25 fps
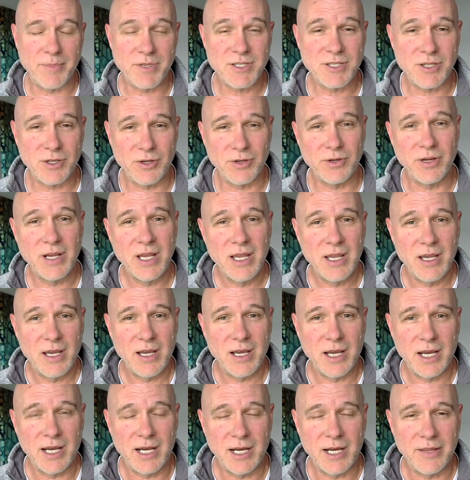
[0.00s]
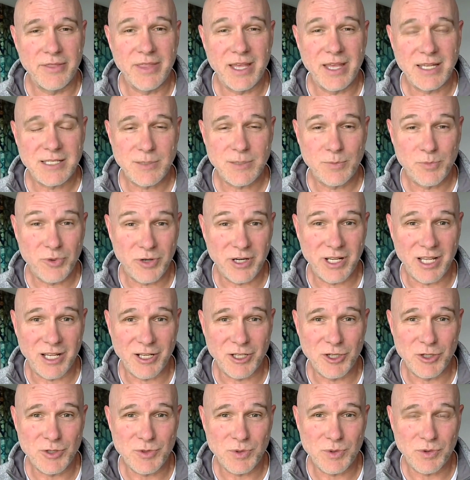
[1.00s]
So that's a pretty
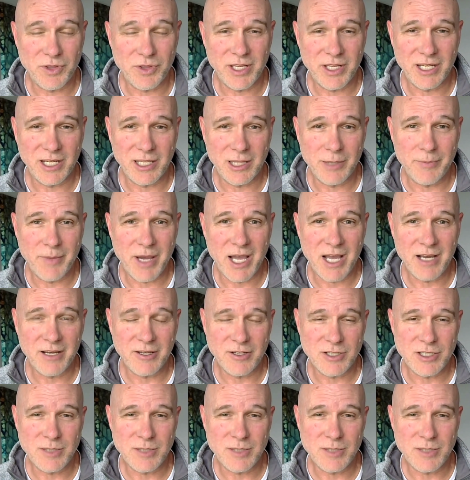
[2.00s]
unusual thing in the market